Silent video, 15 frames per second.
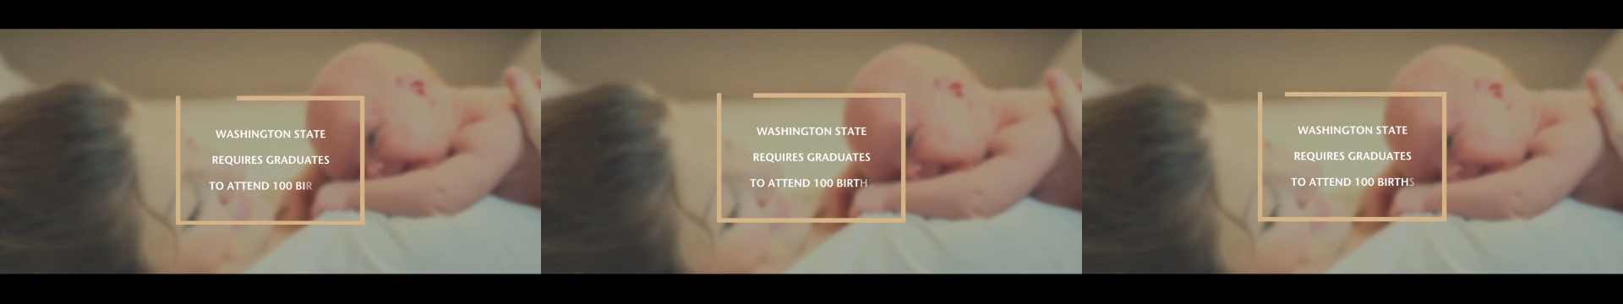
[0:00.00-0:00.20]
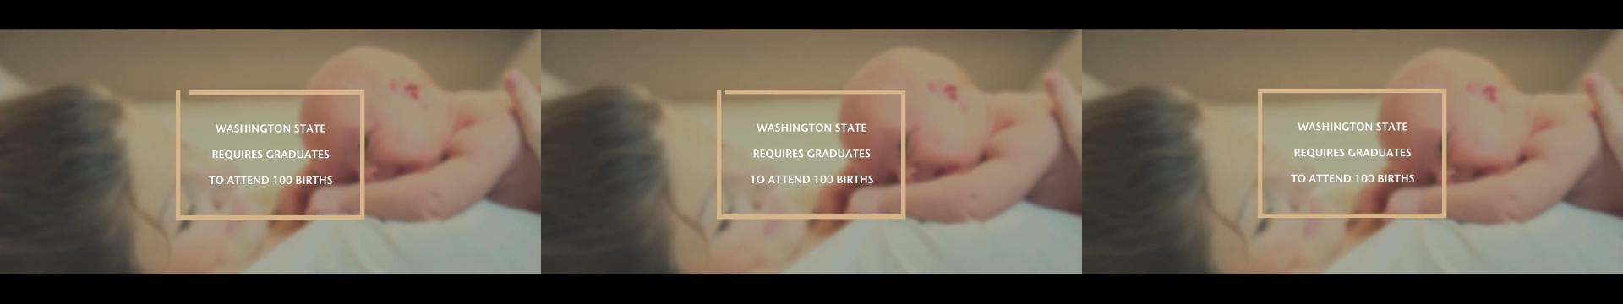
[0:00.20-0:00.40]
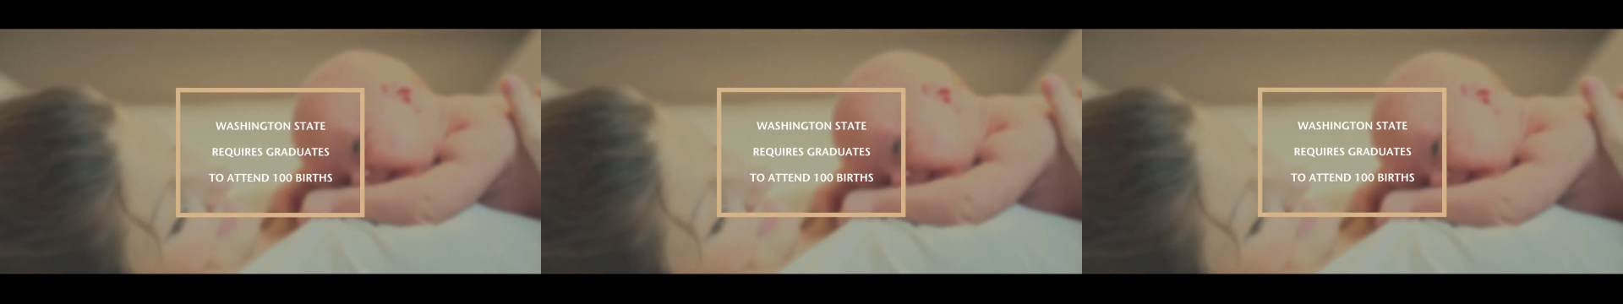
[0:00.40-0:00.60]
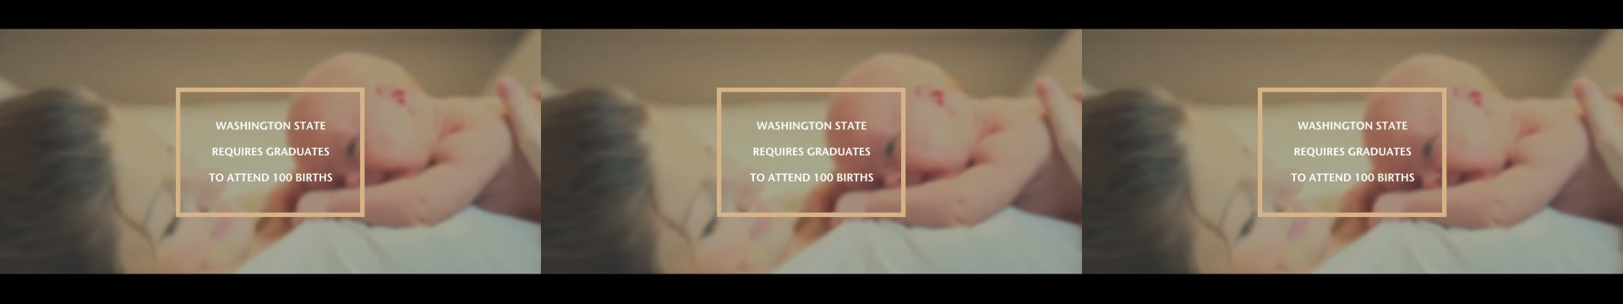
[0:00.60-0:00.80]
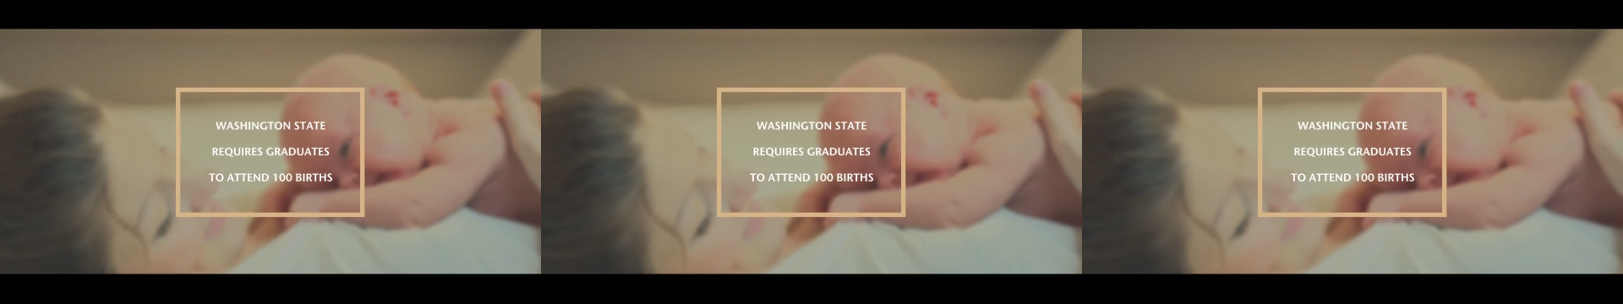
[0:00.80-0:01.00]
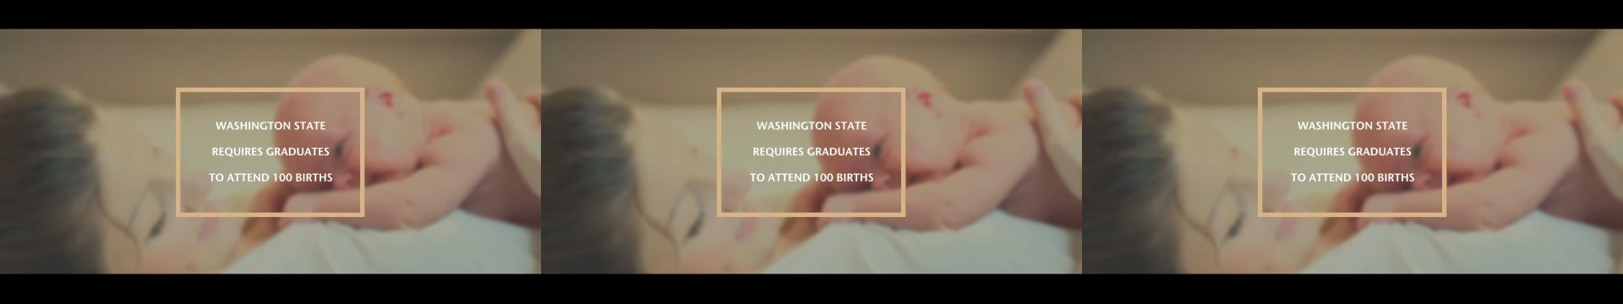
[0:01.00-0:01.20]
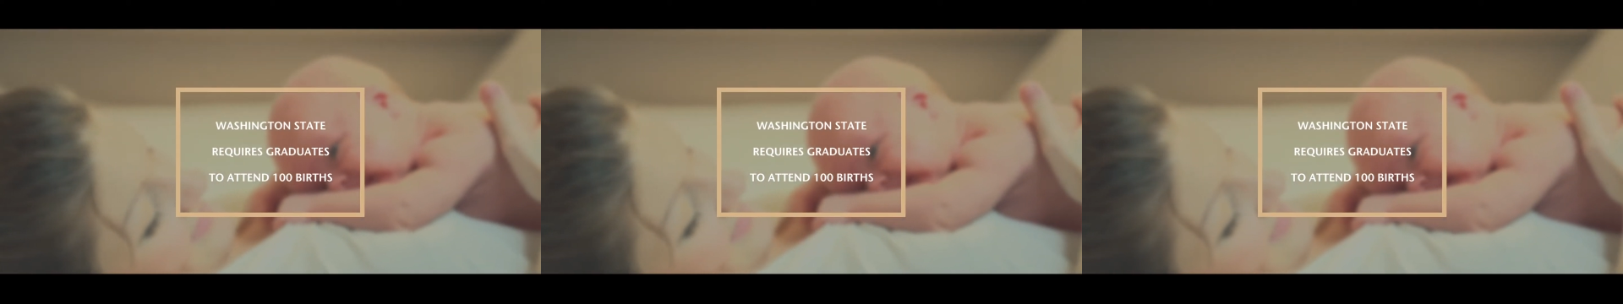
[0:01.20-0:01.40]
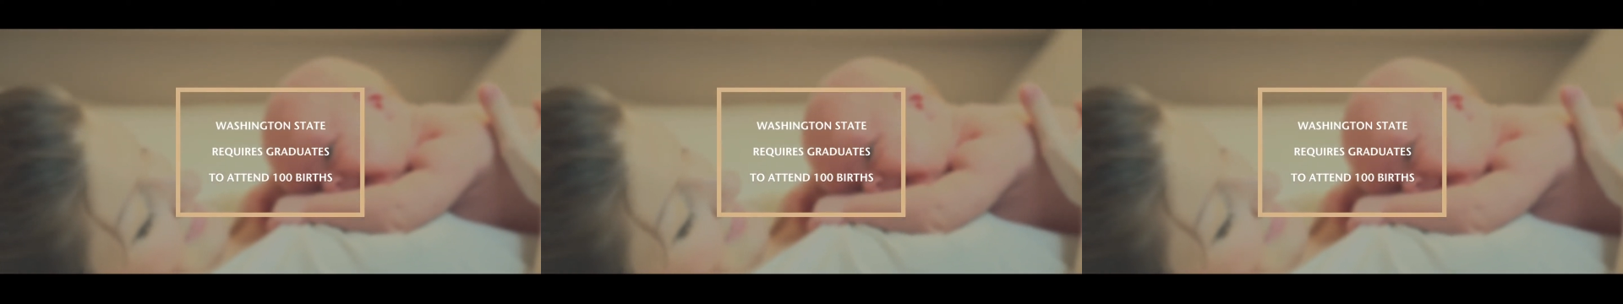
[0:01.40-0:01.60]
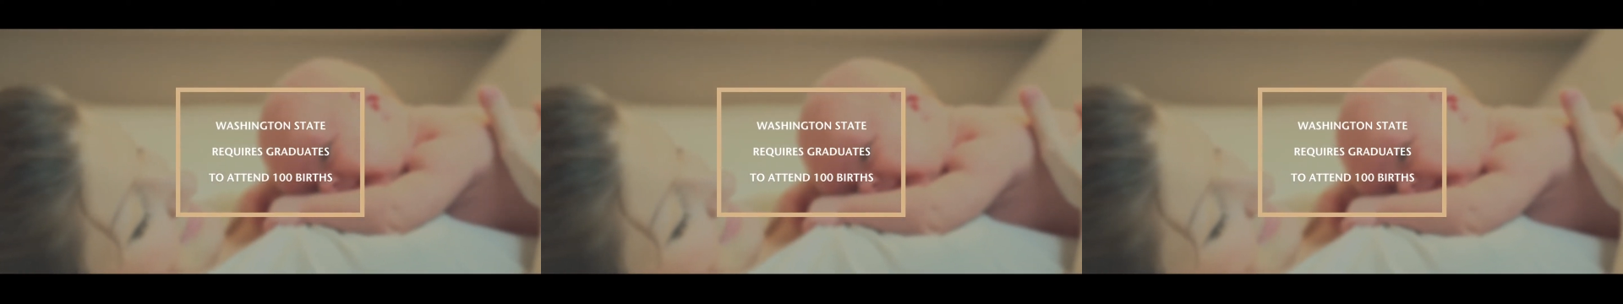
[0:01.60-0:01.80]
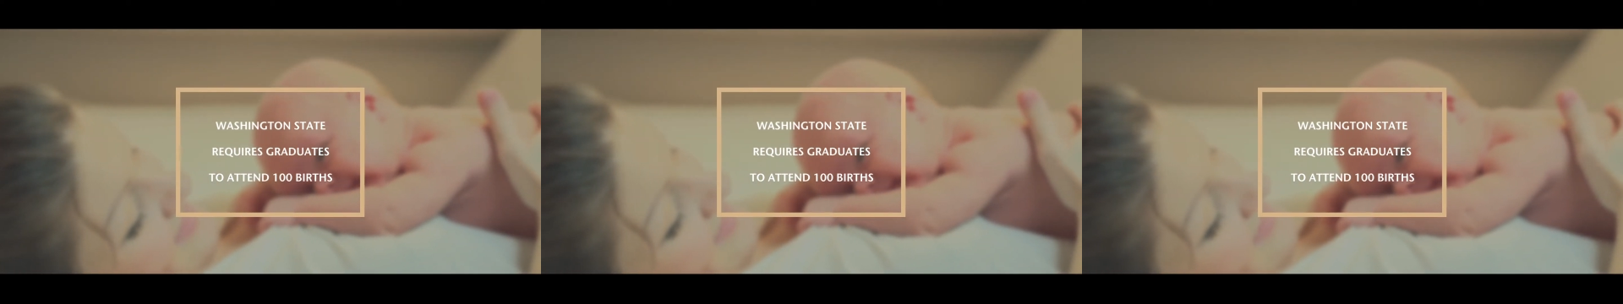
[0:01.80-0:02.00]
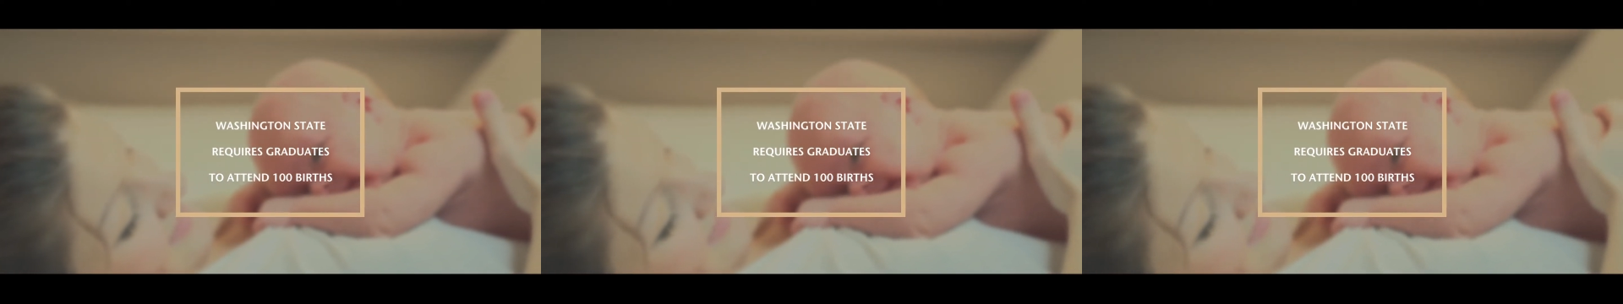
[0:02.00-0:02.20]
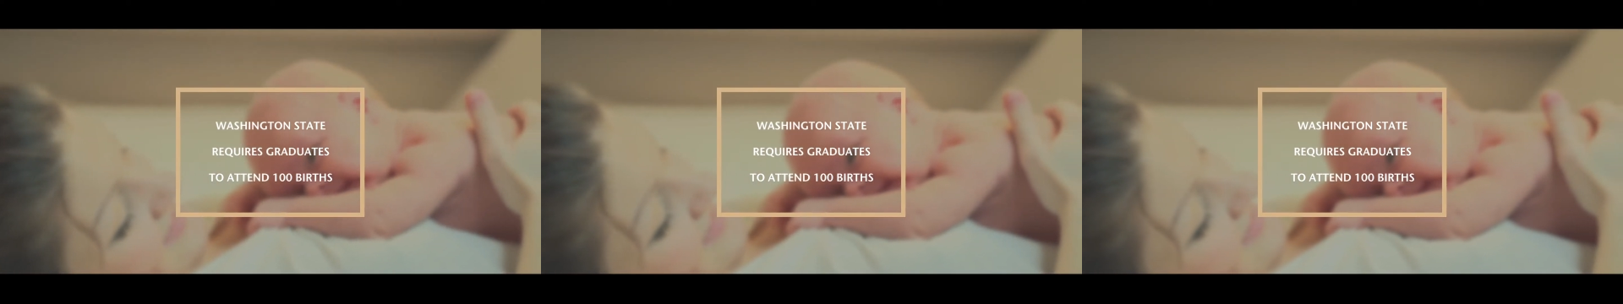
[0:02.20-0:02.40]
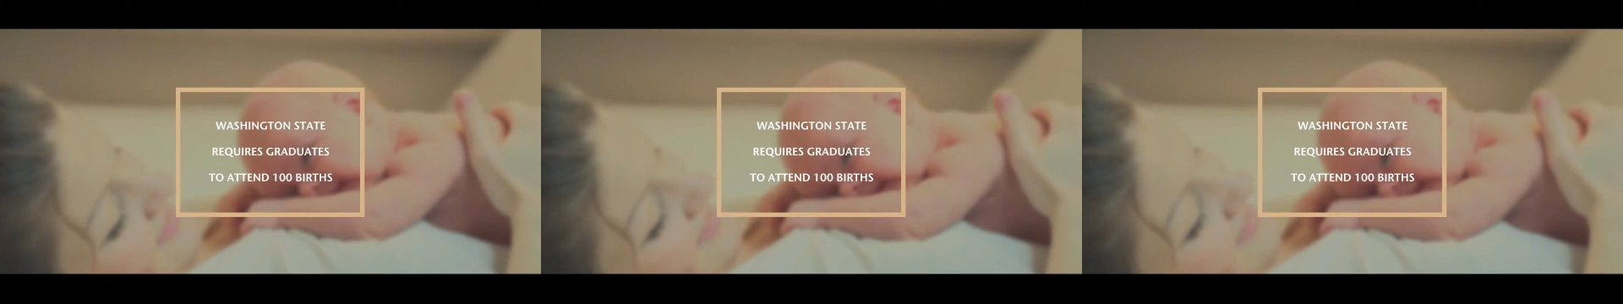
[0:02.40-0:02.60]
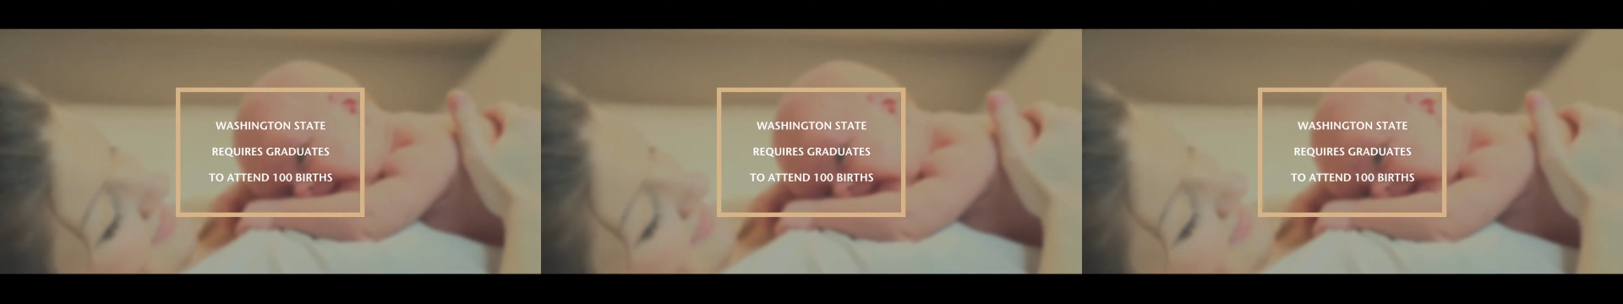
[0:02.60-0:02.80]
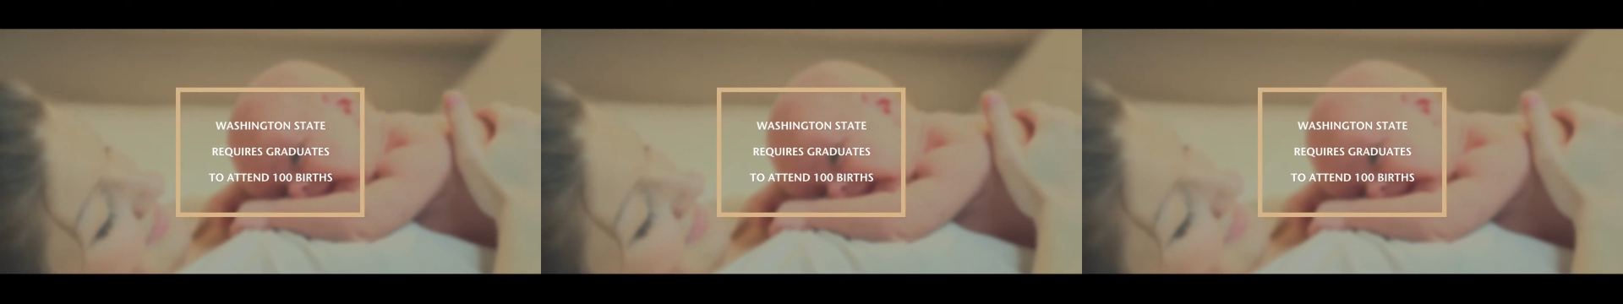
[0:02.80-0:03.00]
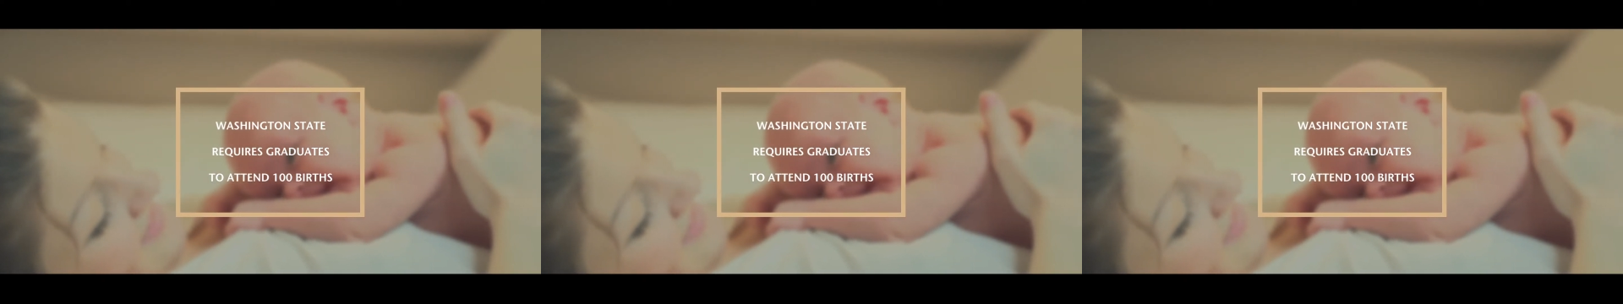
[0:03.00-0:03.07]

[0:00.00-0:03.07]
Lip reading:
No face is visible, so there are no lips to read.